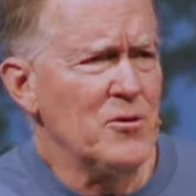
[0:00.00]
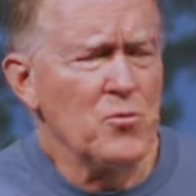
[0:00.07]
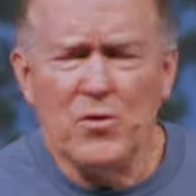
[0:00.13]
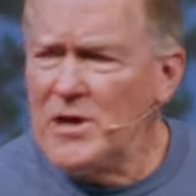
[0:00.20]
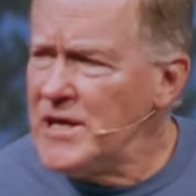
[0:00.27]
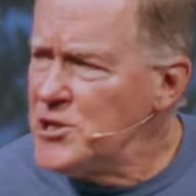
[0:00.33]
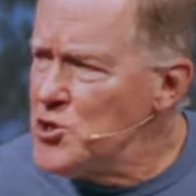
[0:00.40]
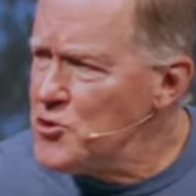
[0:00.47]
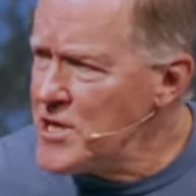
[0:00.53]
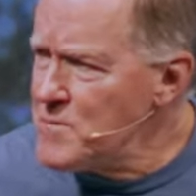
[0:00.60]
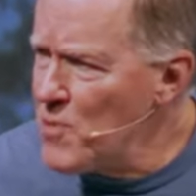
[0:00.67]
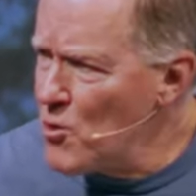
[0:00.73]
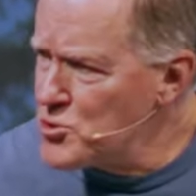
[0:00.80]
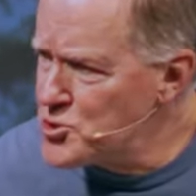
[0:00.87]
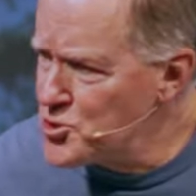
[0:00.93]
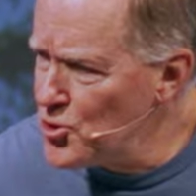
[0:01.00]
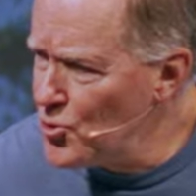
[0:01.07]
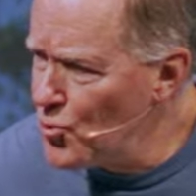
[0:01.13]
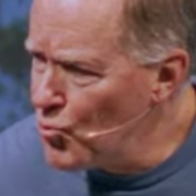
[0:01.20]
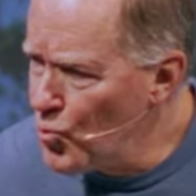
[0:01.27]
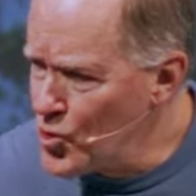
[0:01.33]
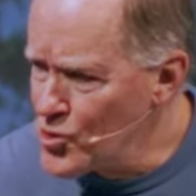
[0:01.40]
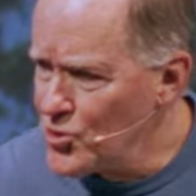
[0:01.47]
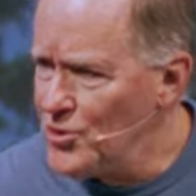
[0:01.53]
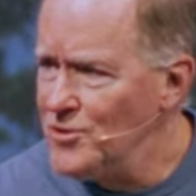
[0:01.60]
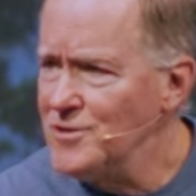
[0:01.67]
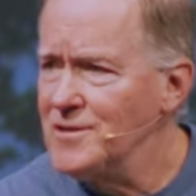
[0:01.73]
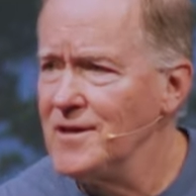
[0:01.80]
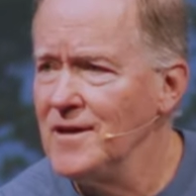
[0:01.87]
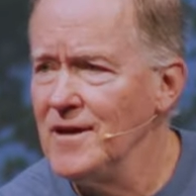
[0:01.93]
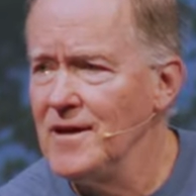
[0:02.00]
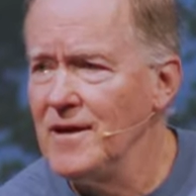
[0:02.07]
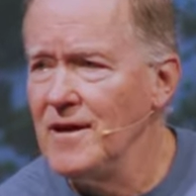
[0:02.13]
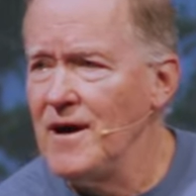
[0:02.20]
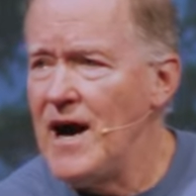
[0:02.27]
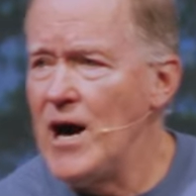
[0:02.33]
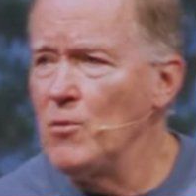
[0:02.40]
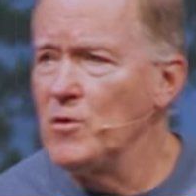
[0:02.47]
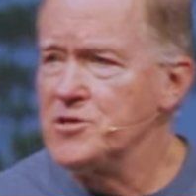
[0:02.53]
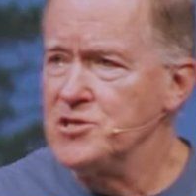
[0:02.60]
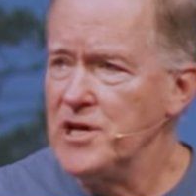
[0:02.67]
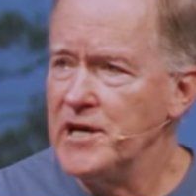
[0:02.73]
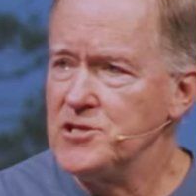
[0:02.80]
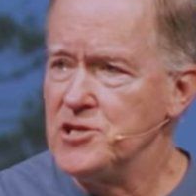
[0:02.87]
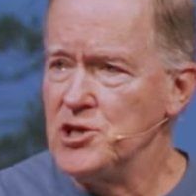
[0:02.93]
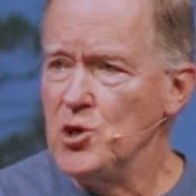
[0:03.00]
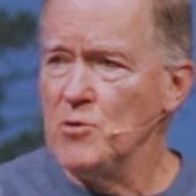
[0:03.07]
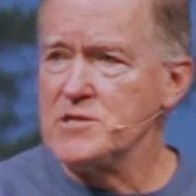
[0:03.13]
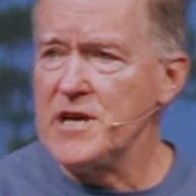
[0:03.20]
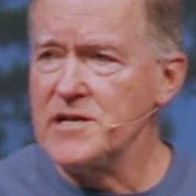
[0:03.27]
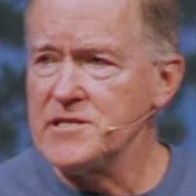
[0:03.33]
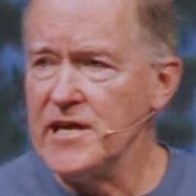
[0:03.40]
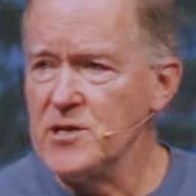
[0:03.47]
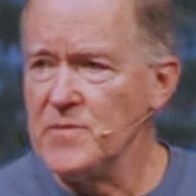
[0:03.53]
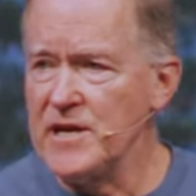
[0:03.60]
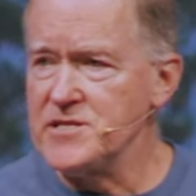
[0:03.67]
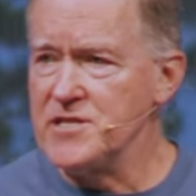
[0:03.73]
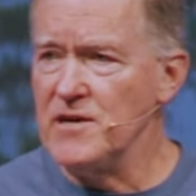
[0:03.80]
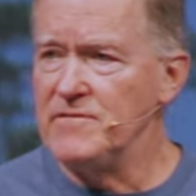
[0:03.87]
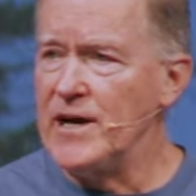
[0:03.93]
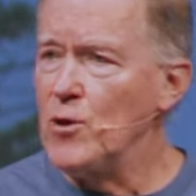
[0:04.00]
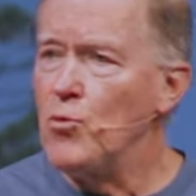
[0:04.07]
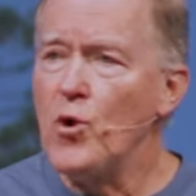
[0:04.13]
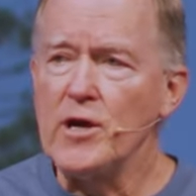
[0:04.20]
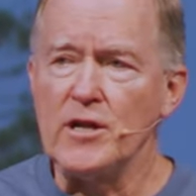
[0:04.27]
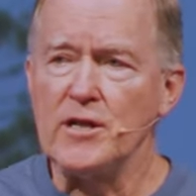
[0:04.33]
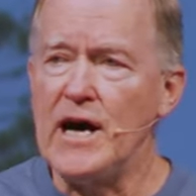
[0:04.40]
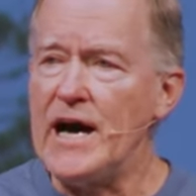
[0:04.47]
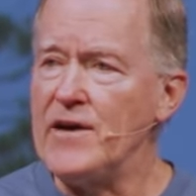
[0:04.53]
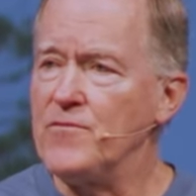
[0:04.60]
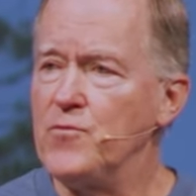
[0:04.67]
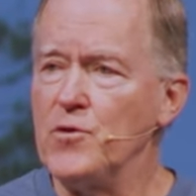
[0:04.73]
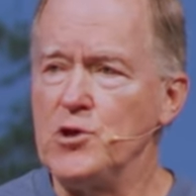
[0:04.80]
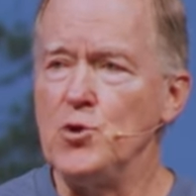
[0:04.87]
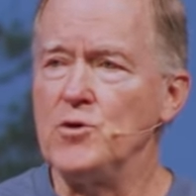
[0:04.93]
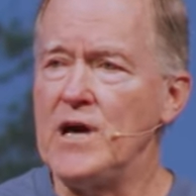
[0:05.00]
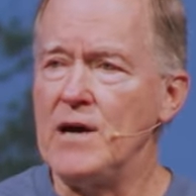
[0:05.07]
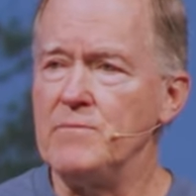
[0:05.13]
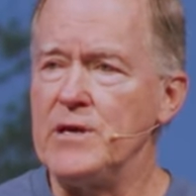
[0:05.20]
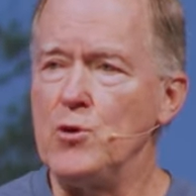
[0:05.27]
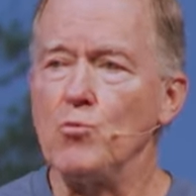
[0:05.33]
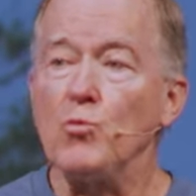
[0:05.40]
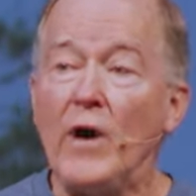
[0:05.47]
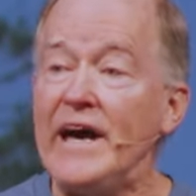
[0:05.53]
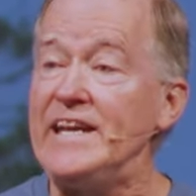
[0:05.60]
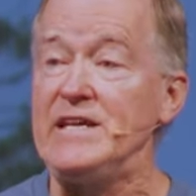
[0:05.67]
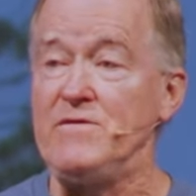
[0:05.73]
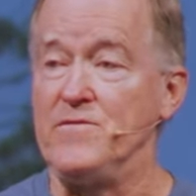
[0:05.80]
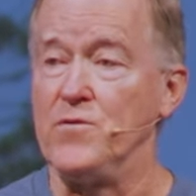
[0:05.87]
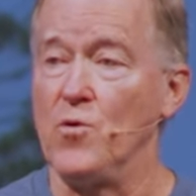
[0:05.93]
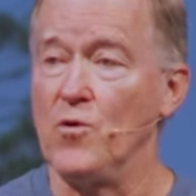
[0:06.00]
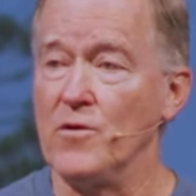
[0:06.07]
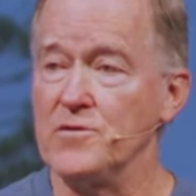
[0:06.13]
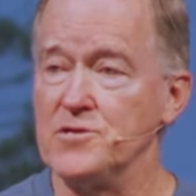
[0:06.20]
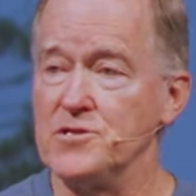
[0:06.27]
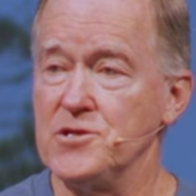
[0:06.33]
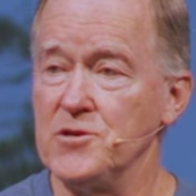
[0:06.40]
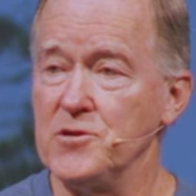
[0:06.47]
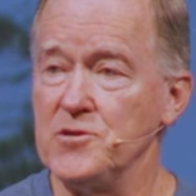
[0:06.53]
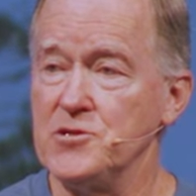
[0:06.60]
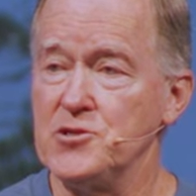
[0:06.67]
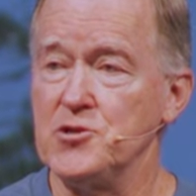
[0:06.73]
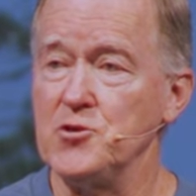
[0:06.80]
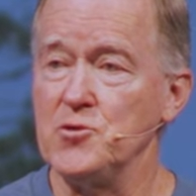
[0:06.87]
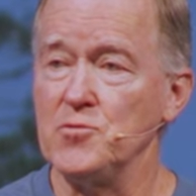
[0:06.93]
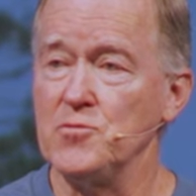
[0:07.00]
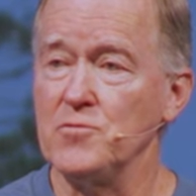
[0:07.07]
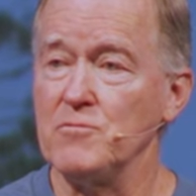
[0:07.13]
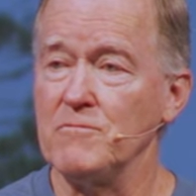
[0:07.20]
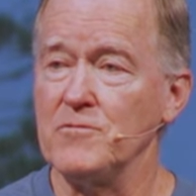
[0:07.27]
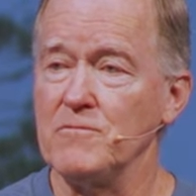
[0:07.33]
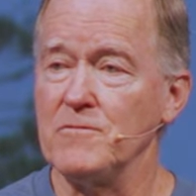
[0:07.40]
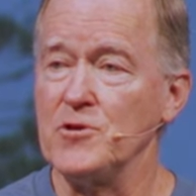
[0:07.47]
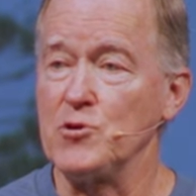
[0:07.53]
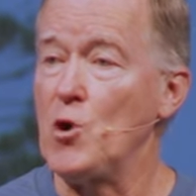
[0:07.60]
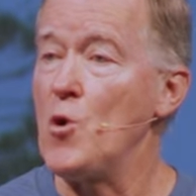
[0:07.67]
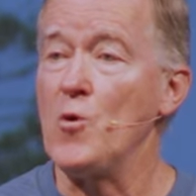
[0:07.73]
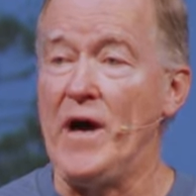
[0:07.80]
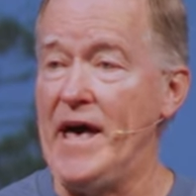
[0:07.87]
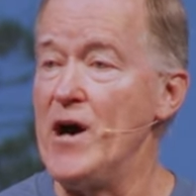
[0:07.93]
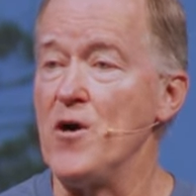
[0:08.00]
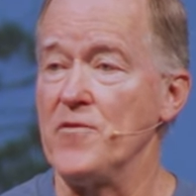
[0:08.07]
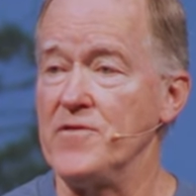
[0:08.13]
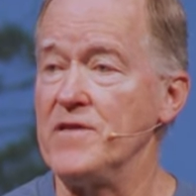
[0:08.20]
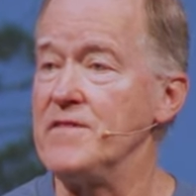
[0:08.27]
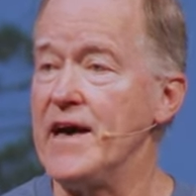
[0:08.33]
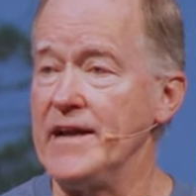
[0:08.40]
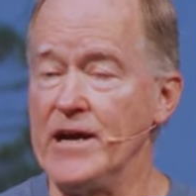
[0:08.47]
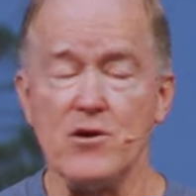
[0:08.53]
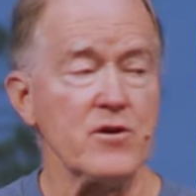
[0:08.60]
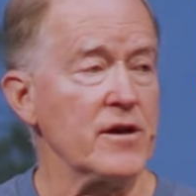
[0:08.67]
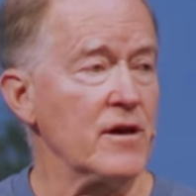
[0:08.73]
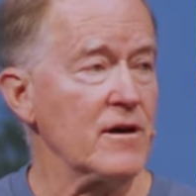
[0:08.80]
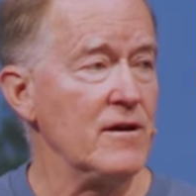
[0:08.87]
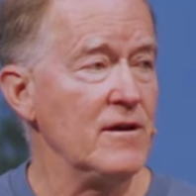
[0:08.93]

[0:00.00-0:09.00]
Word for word: in your emotional world, I would say to you, as I say to myself, like, what life would you and I be waiting for to, to grow health in that area?